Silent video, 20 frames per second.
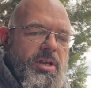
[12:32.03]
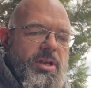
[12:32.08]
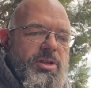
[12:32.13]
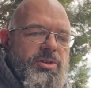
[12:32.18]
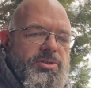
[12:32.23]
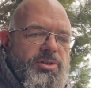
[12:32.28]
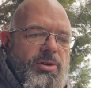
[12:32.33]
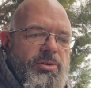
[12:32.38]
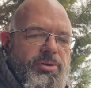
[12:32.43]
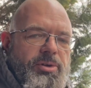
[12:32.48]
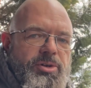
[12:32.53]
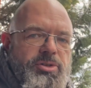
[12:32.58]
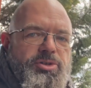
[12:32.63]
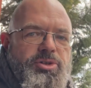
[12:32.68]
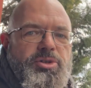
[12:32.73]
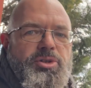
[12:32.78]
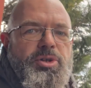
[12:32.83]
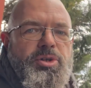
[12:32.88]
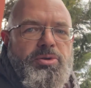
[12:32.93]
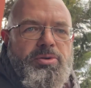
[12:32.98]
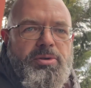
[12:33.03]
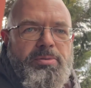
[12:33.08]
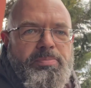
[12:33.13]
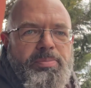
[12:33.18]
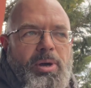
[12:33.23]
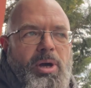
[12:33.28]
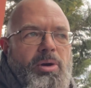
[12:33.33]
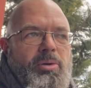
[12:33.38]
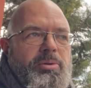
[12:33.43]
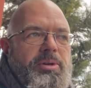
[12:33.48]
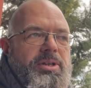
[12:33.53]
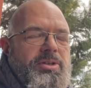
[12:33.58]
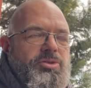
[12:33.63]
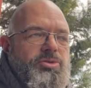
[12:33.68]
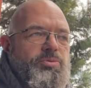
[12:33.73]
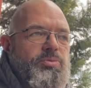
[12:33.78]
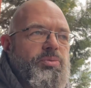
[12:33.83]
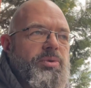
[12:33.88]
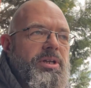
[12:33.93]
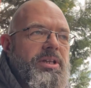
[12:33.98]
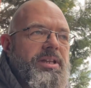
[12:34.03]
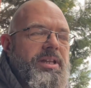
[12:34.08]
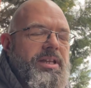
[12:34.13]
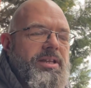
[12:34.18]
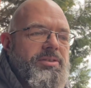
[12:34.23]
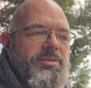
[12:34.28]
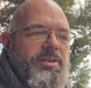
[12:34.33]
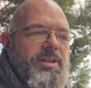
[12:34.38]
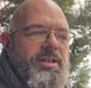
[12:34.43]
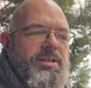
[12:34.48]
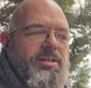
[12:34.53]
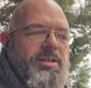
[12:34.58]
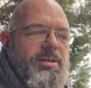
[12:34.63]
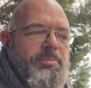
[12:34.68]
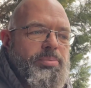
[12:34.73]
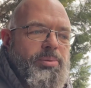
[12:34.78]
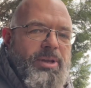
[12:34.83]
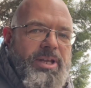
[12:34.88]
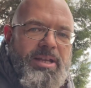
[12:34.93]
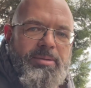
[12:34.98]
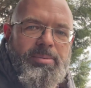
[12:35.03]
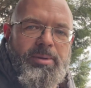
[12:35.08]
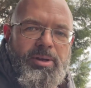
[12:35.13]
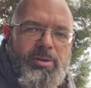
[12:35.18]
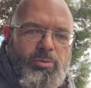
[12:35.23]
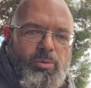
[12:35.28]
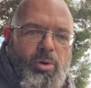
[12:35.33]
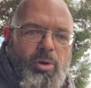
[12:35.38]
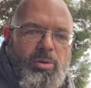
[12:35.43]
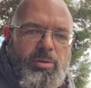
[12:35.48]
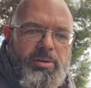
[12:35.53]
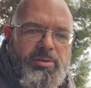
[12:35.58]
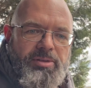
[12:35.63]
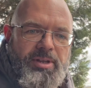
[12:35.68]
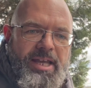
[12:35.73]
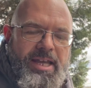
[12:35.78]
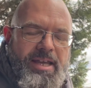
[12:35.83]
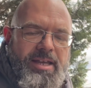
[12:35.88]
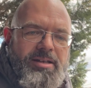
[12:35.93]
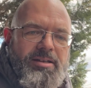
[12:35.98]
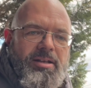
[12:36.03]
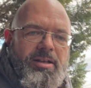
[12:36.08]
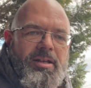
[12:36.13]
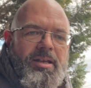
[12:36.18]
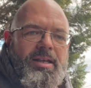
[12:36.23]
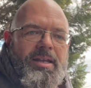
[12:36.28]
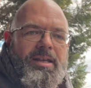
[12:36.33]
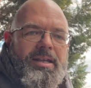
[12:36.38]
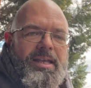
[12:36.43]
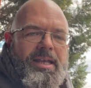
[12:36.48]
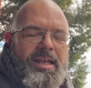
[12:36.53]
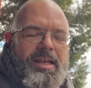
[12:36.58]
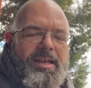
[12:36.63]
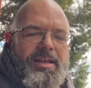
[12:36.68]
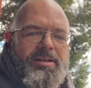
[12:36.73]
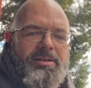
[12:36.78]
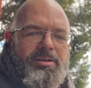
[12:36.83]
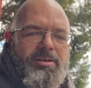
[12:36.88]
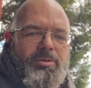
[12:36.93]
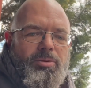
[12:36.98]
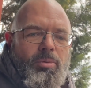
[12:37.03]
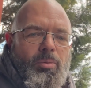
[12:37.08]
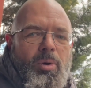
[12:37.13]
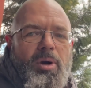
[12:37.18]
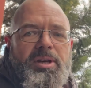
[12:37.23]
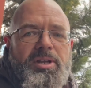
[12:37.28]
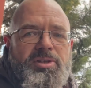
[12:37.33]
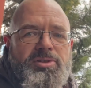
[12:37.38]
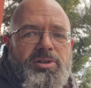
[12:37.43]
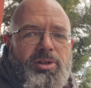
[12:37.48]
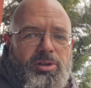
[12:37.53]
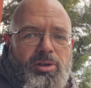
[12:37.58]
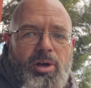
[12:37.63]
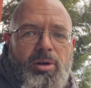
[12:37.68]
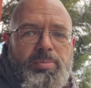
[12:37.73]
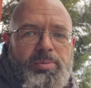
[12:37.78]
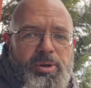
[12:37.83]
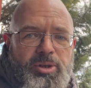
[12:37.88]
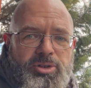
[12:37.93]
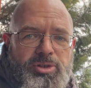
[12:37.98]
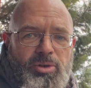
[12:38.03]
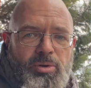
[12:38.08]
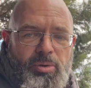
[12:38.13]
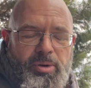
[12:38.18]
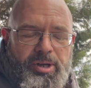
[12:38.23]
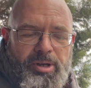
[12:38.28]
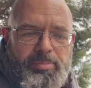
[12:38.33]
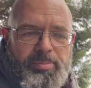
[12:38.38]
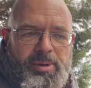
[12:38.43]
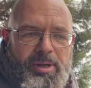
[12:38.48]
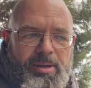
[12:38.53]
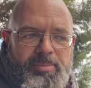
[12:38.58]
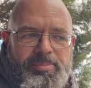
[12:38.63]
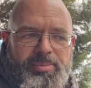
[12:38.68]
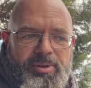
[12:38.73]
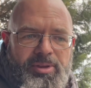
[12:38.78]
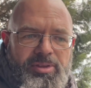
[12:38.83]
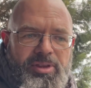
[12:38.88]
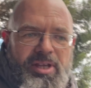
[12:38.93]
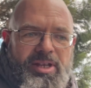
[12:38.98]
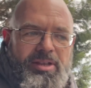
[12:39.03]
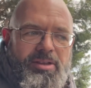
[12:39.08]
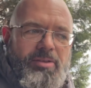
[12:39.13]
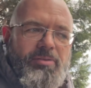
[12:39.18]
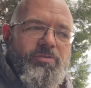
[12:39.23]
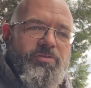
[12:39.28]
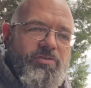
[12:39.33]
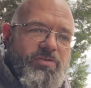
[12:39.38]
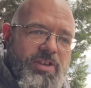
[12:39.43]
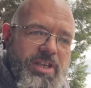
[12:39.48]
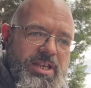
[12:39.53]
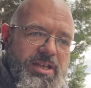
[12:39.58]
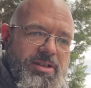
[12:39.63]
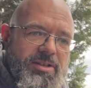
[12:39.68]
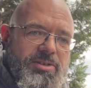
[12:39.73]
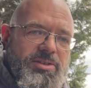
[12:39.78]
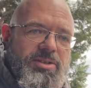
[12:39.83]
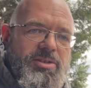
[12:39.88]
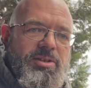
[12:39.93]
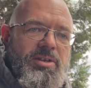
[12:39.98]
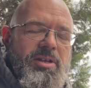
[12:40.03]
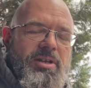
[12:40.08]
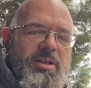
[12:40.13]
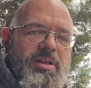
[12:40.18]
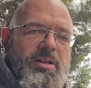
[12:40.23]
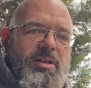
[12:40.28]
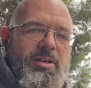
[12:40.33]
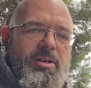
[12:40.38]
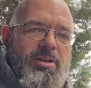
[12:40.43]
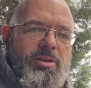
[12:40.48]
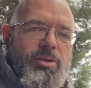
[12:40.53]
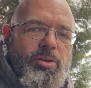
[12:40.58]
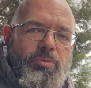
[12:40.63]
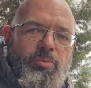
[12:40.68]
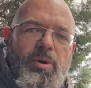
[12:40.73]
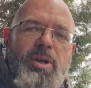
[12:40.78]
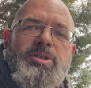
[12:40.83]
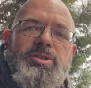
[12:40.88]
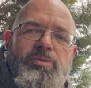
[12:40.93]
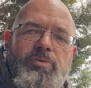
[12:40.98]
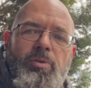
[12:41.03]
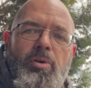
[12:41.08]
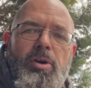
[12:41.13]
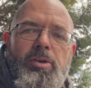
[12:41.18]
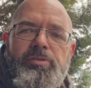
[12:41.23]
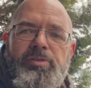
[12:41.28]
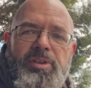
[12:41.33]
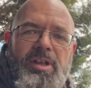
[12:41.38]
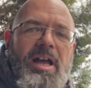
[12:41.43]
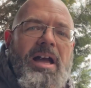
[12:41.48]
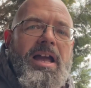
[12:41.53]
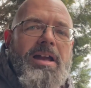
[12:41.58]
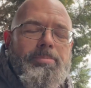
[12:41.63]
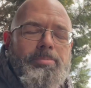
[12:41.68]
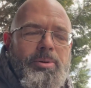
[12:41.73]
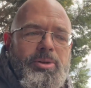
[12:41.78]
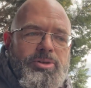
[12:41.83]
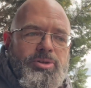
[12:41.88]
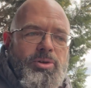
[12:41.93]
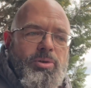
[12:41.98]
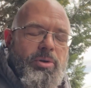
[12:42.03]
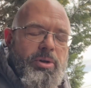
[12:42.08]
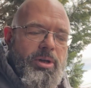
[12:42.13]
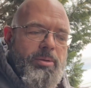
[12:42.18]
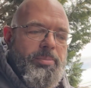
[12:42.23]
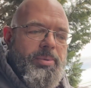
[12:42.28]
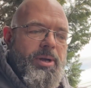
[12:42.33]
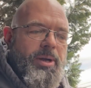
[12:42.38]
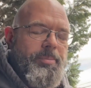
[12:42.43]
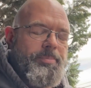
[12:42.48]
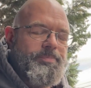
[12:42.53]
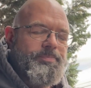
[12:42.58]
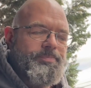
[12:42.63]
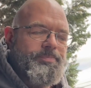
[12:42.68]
So there's 2 components really that play a big role in that, and one is the low pressure oil pump that feeds the reservoir for the high pressure oil pump,